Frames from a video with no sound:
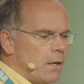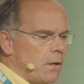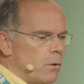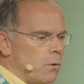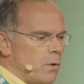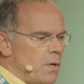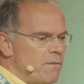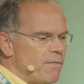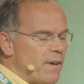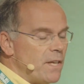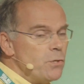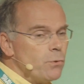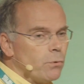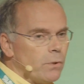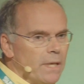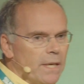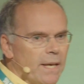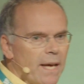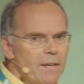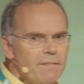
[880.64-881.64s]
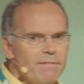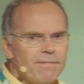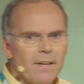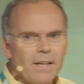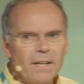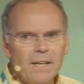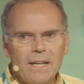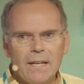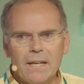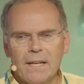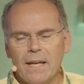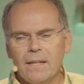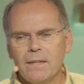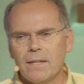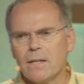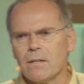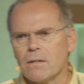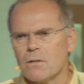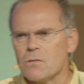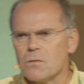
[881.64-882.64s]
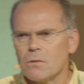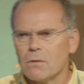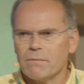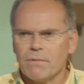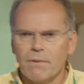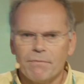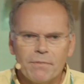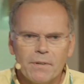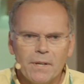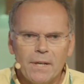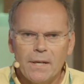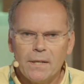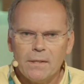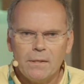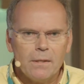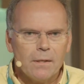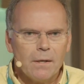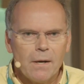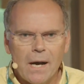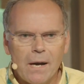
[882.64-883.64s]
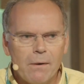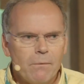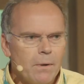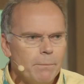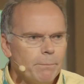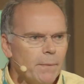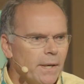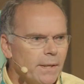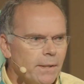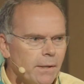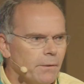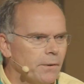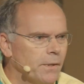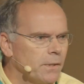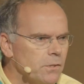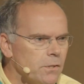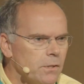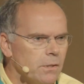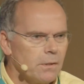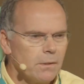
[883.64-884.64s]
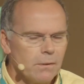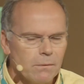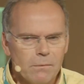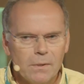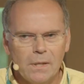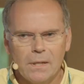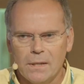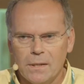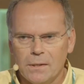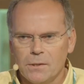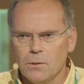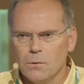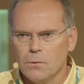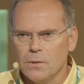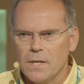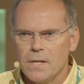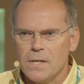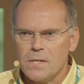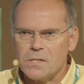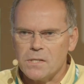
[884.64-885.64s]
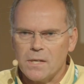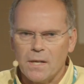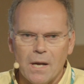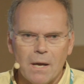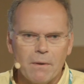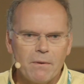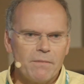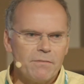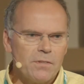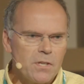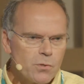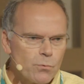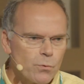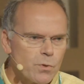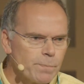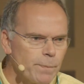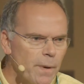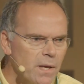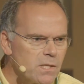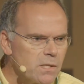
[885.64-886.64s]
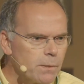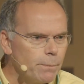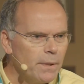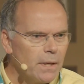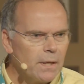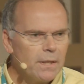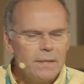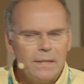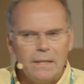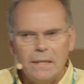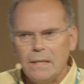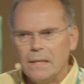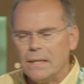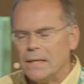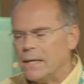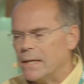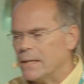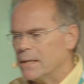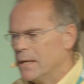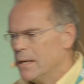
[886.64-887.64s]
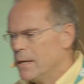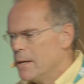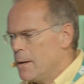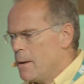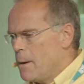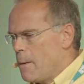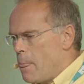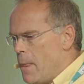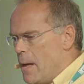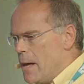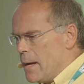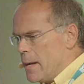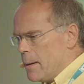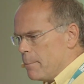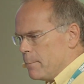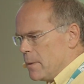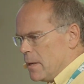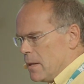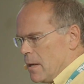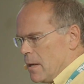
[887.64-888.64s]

who eventually get funding and then are sort of afraid, you know, how am I going to uh, do this? And I have this responsibility and um,